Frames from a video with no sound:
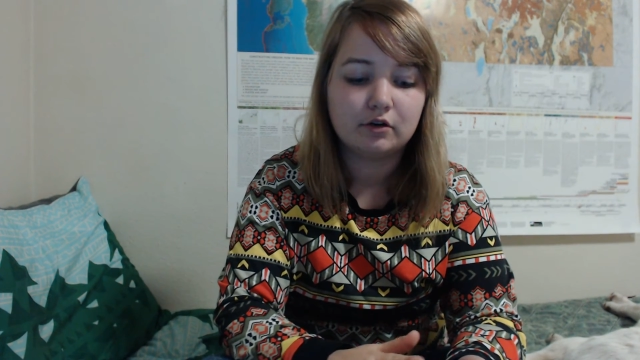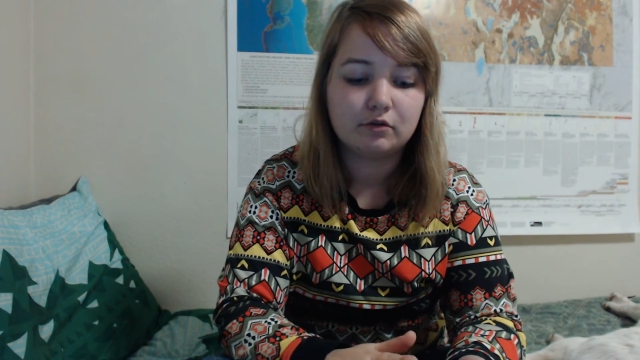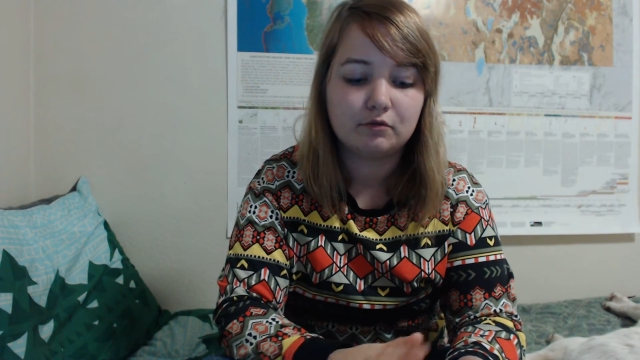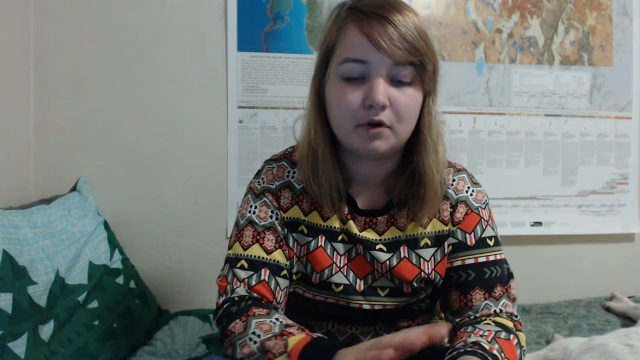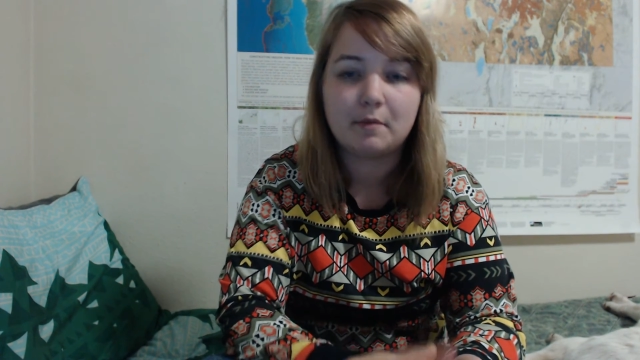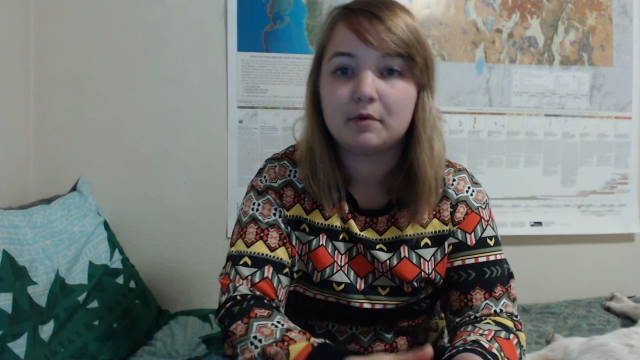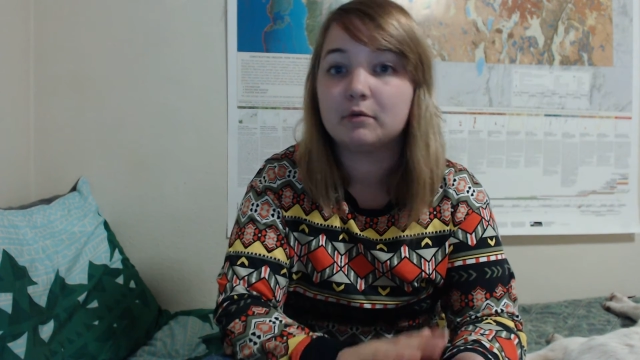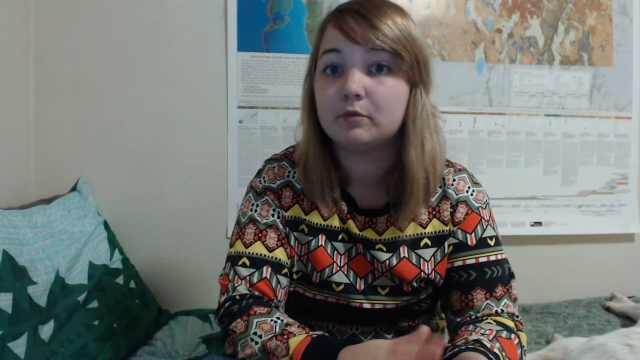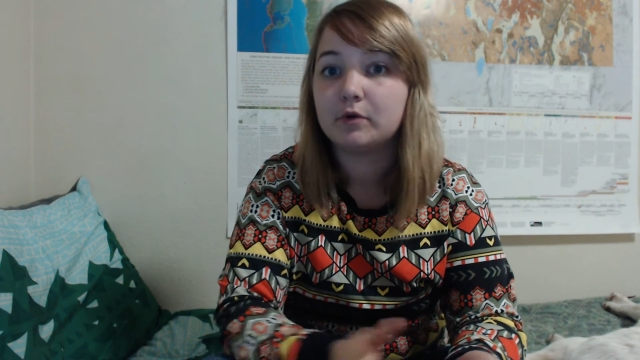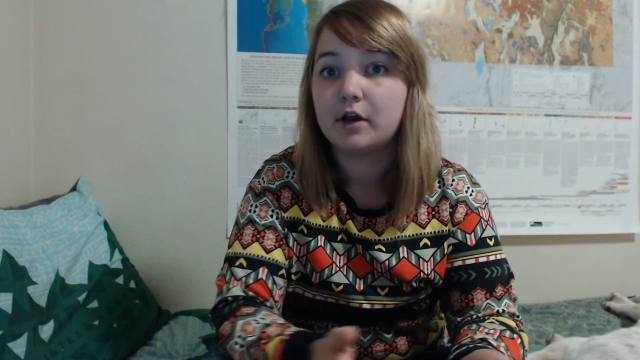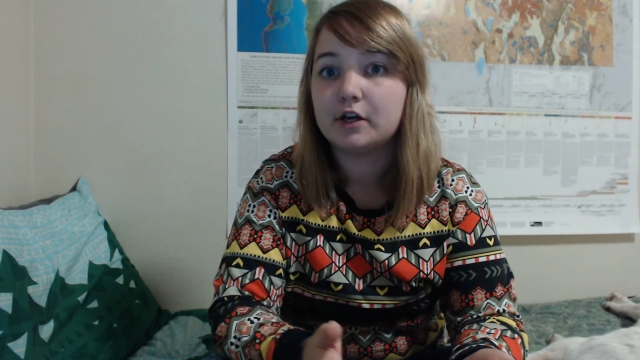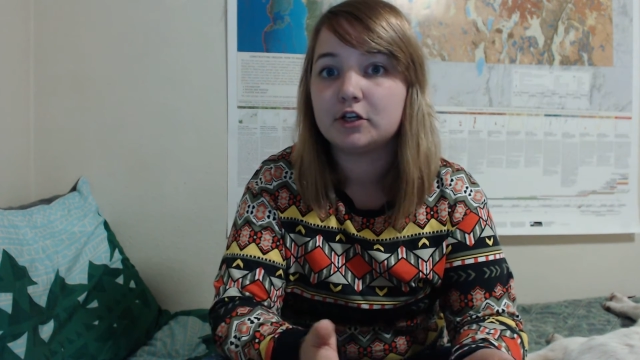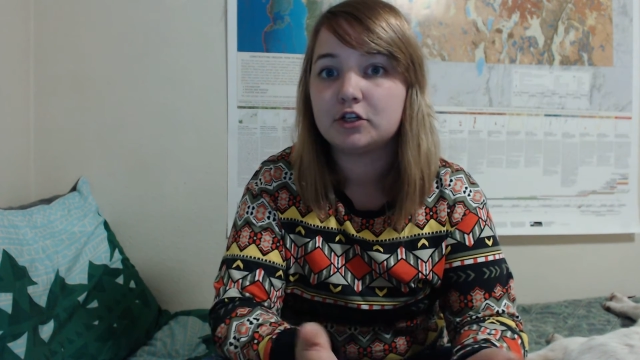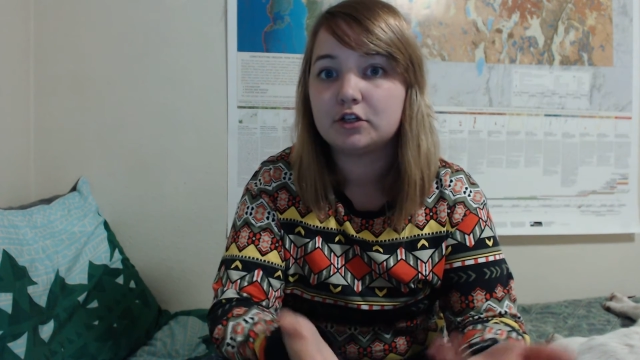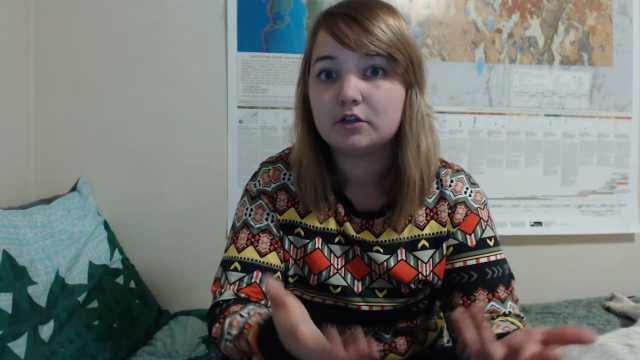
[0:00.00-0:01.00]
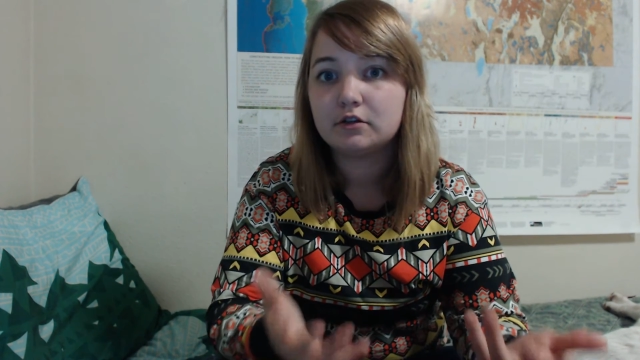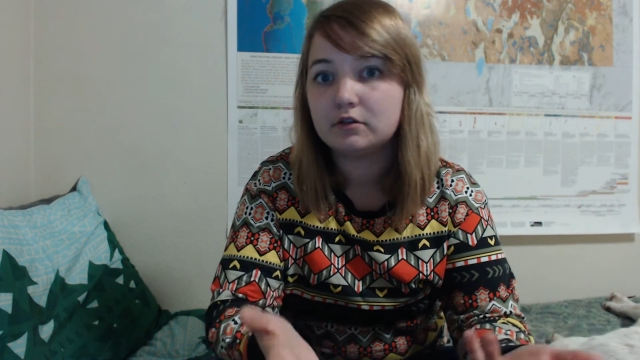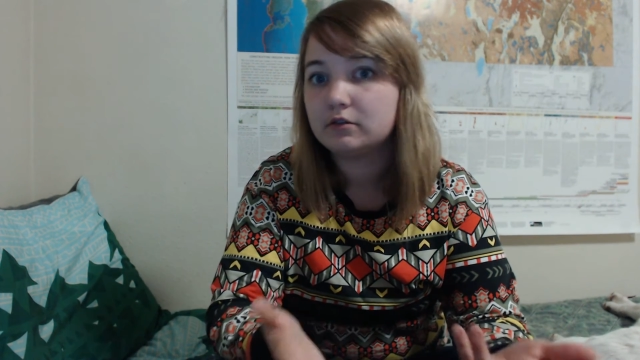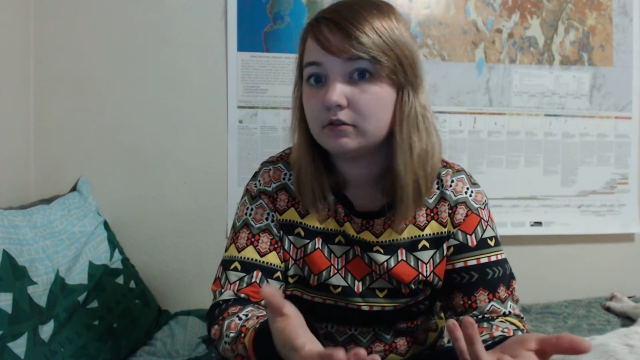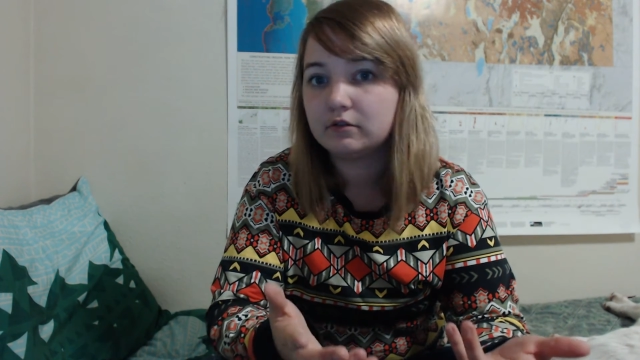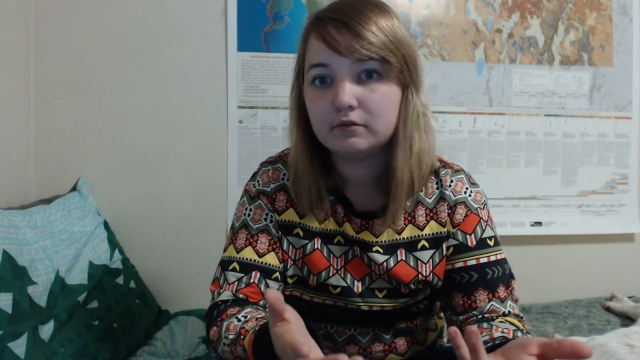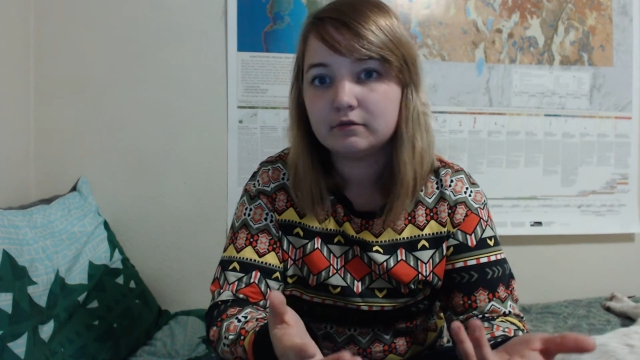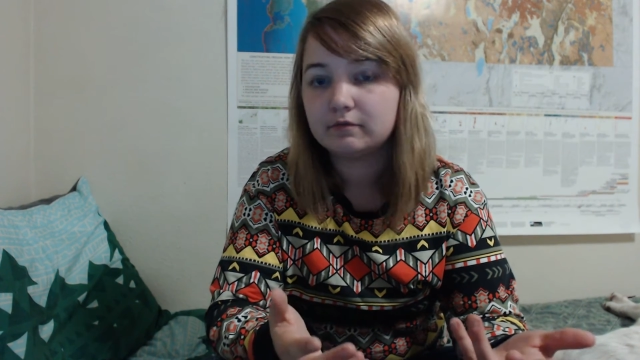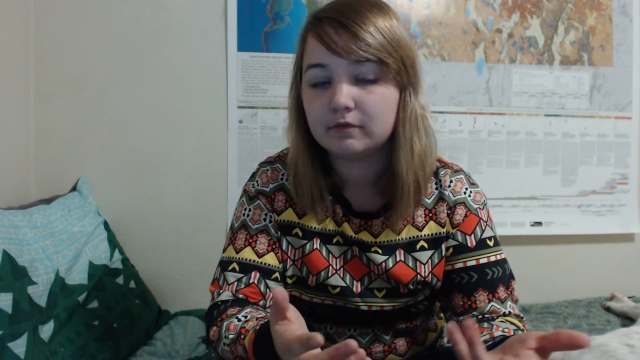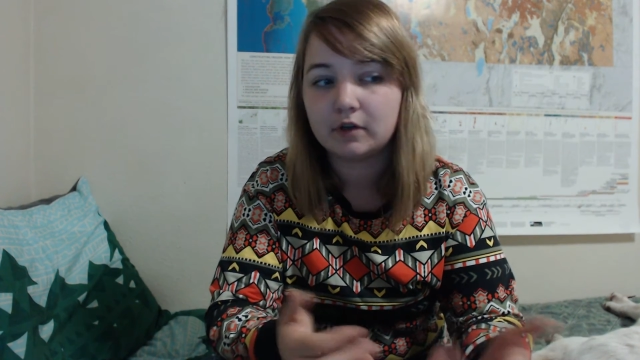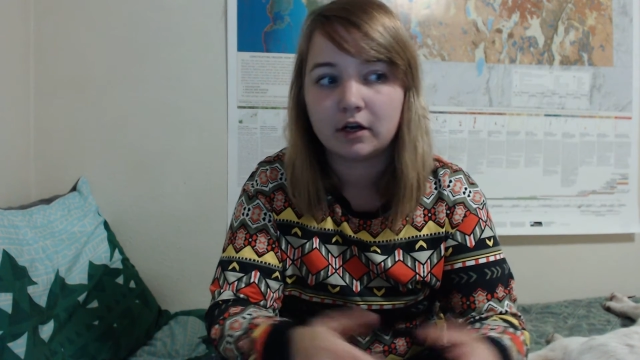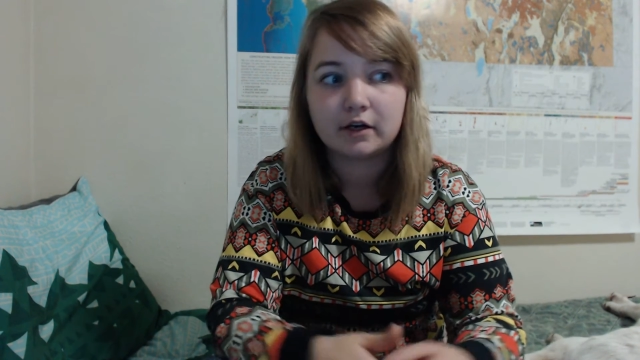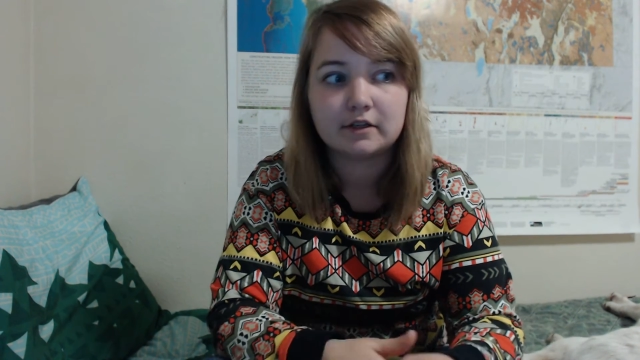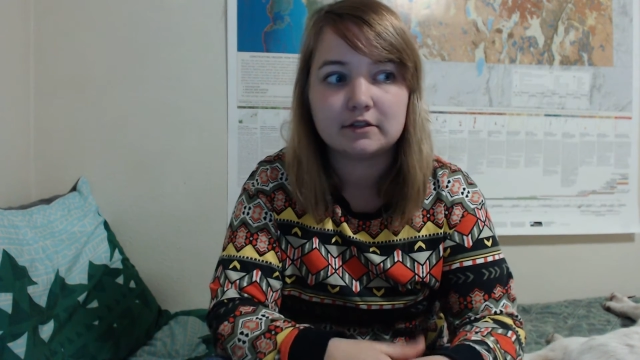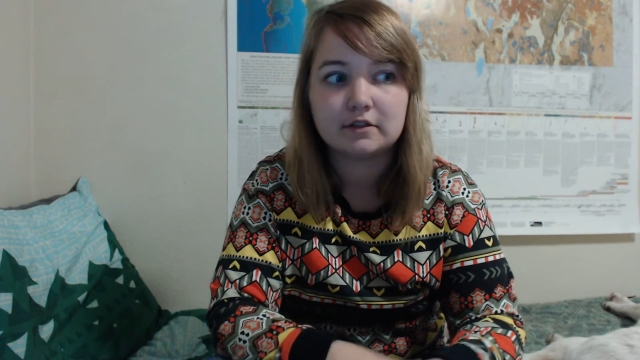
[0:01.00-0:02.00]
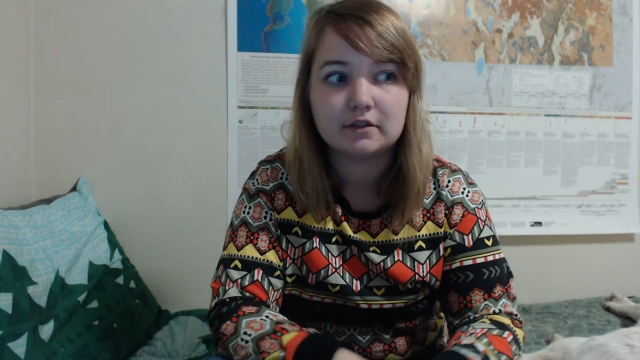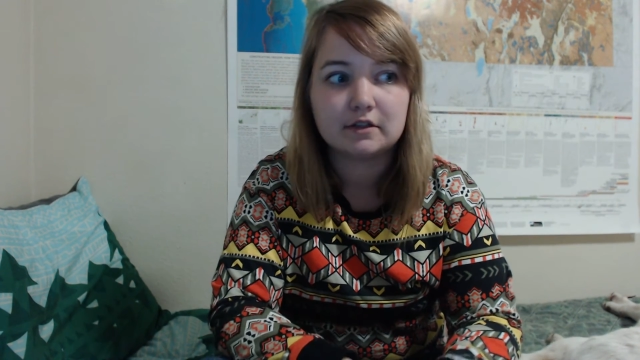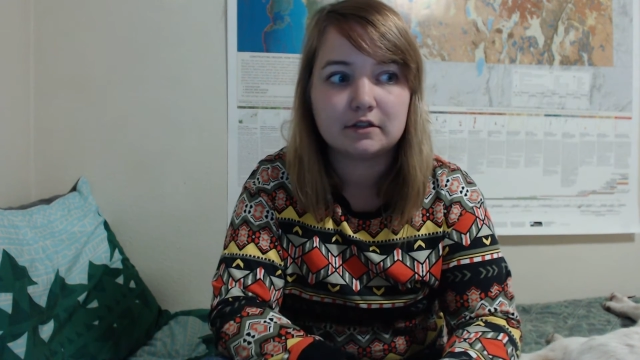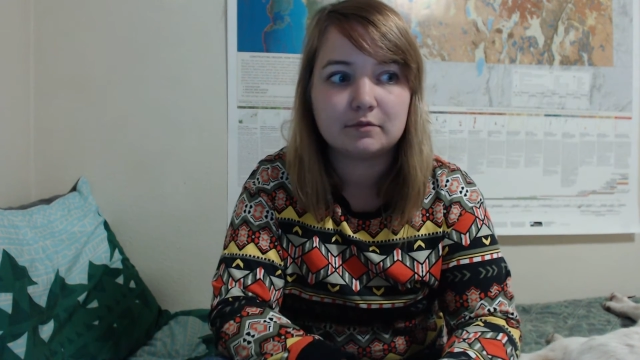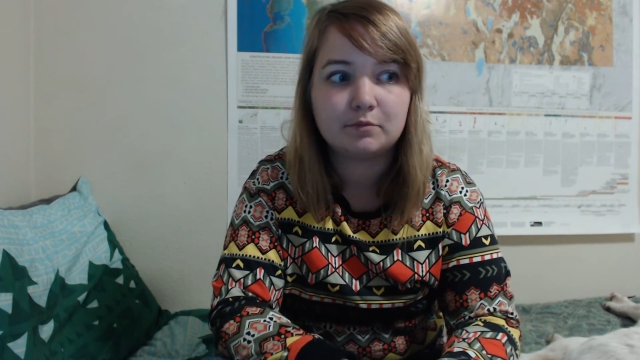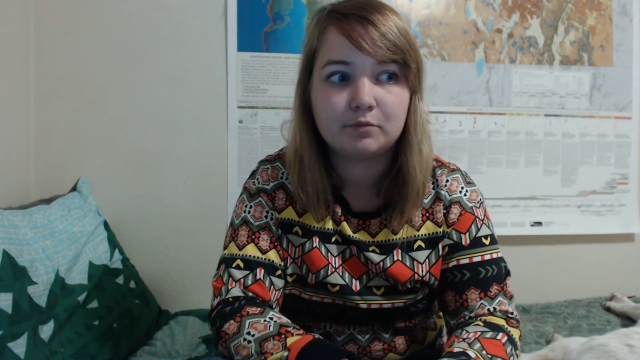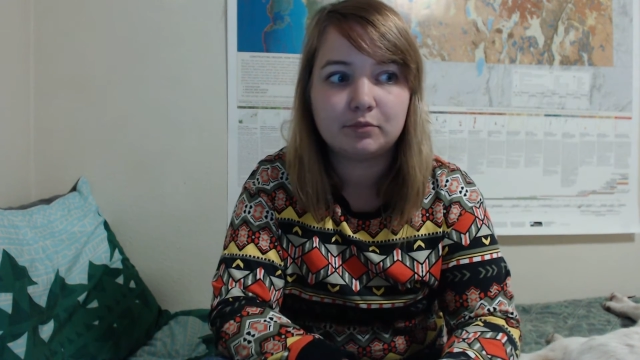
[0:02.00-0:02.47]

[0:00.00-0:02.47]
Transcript: rubber brush, honestly, is